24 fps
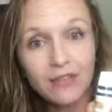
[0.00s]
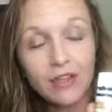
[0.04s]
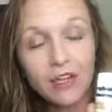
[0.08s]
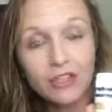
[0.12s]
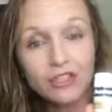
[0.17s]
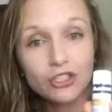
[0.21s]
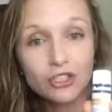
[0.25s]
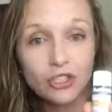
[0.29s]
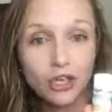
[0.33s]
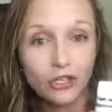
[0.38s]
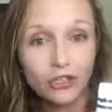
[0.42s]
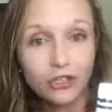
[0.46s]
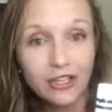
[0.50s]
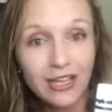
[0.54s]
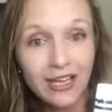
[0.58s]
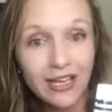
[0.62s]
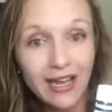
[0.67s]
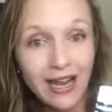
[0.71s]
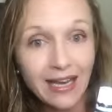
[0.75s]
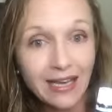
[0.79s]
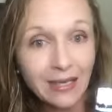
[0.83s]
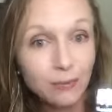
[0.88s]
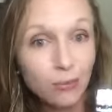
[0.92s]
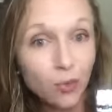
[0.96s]
the starter
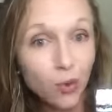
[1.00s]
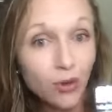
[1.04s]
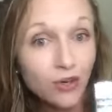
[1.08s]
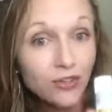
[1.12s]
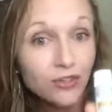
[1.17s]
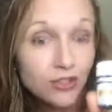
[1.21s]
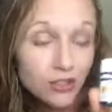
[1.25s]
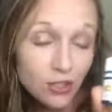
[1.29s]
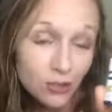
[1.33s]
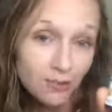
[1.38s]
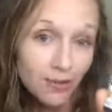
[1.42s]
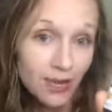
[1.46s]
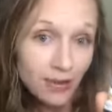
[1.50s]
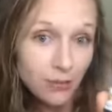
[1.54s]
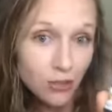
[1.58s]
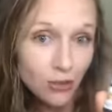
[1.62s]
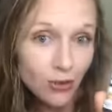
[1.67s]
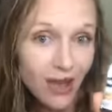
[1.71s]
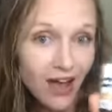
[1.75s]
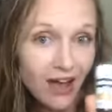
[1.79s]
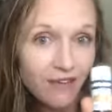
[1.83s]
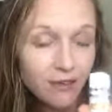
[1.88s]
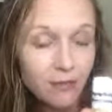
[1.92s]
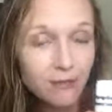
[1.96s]
kit anymore, so maybe
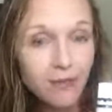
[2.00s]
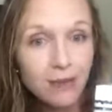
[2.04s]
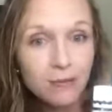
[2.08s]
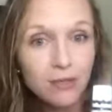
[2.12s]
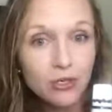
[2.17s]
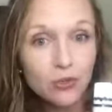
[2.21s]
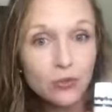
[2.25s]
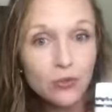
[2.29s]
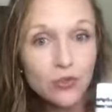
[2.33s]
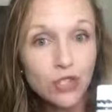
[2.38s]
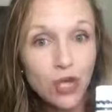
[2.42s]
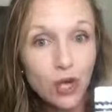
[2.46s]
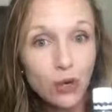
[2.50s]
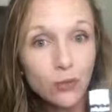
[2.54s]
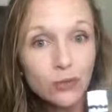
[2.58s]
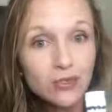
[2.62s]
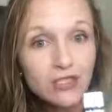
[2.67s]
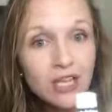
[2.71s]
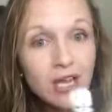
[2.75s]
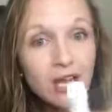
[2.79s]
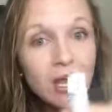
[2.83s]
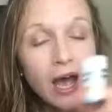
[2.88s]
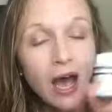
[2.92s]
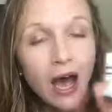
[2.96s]
you have it, maybe you don't.